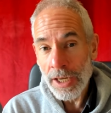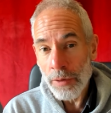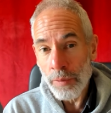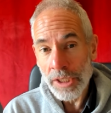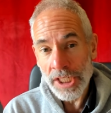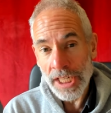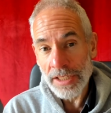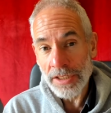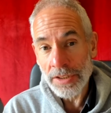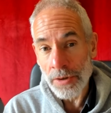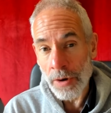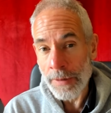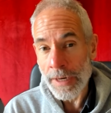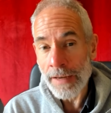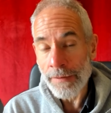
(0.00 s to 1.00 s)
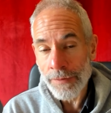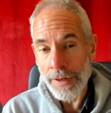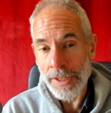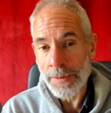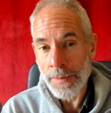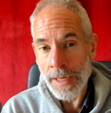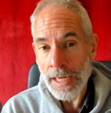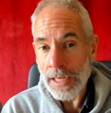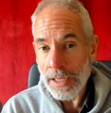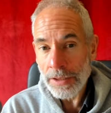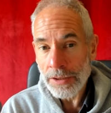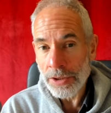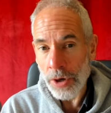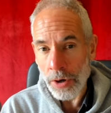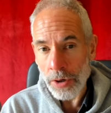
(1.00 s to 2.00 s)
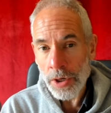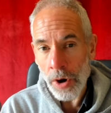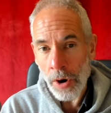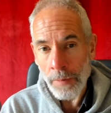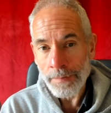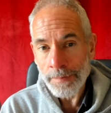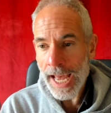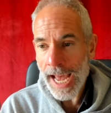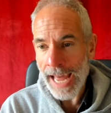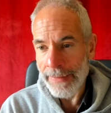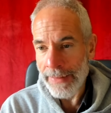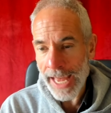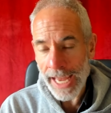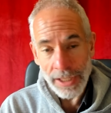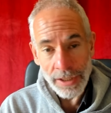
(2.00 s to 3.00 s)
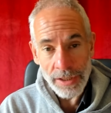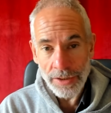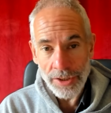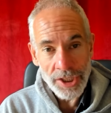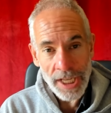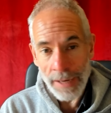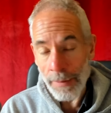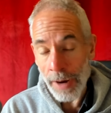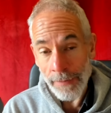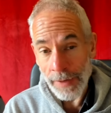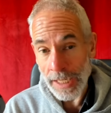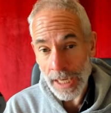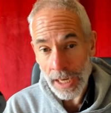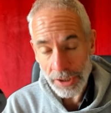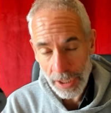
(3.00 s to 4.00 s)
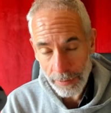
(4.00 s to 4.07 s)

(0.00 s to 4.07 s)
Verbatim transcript: which is Dominic Frisby com, and there you can see my videos.